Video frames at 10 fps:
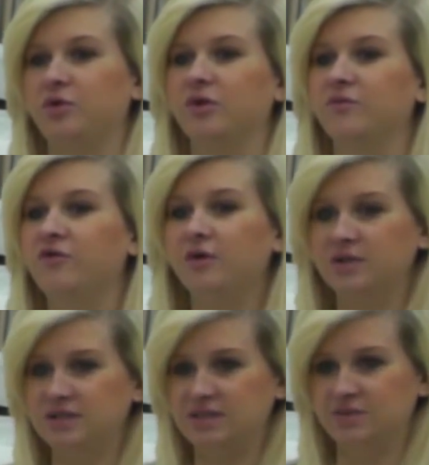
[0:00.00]
program
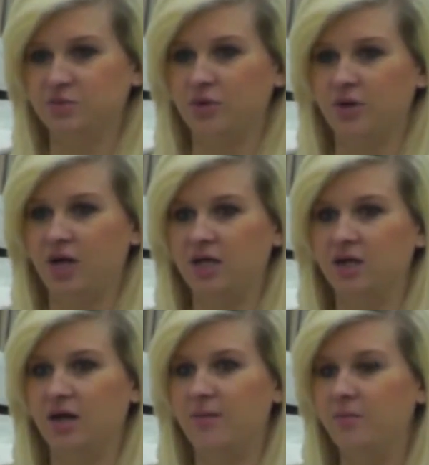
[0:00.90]
focuses more
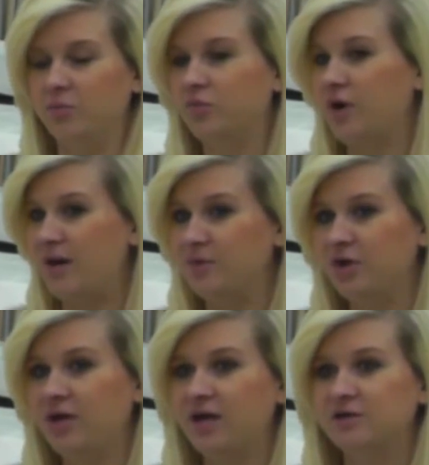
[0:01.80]
on
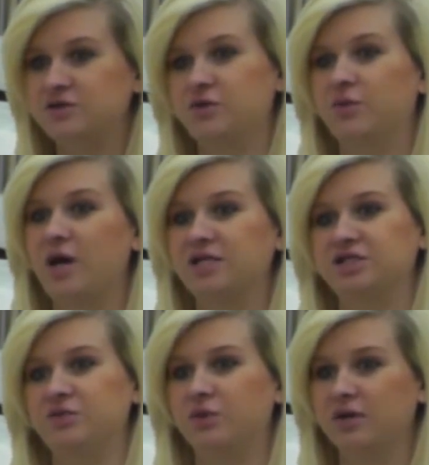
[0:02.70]
primary care, so we're
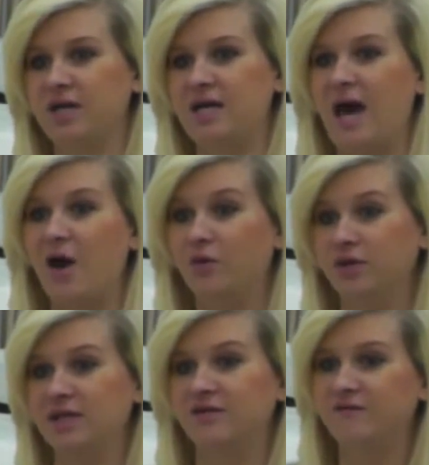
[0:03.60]
actually working out
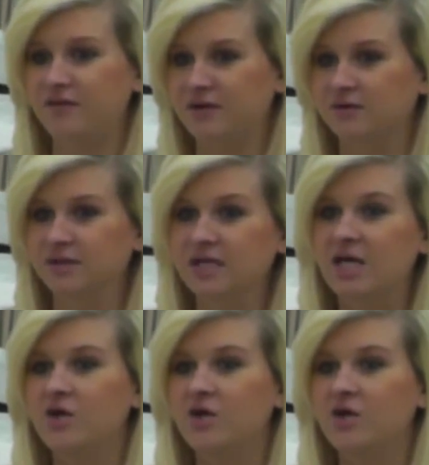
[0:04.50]
in the field.